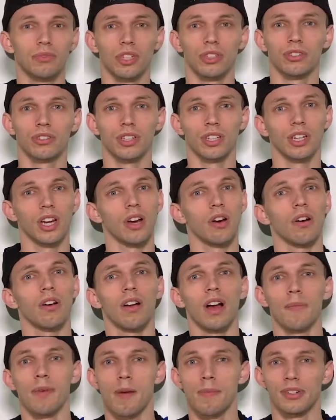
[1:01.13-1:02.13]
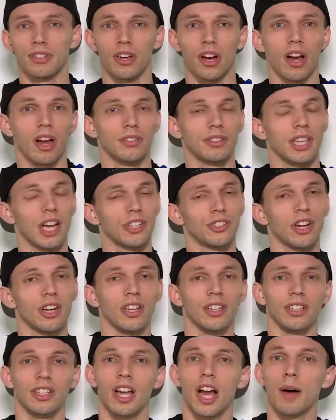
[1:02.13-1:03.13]
just so you know, I'll touch
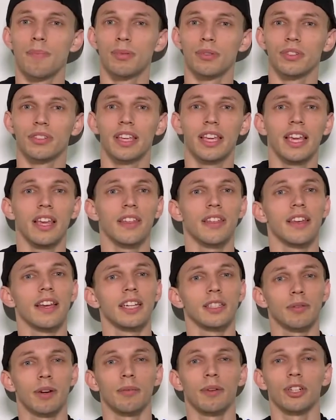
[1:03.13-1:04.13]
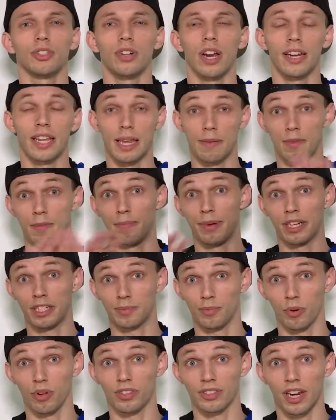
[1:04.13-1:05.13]
on a couple of key things, but I'm going to try to keep the big
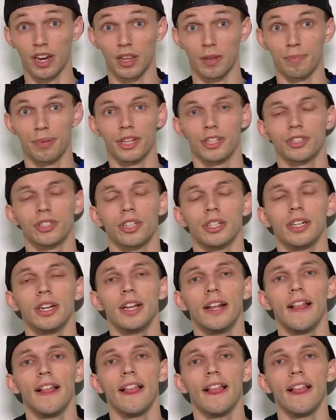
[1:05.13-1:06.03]
spoilers out of the picture.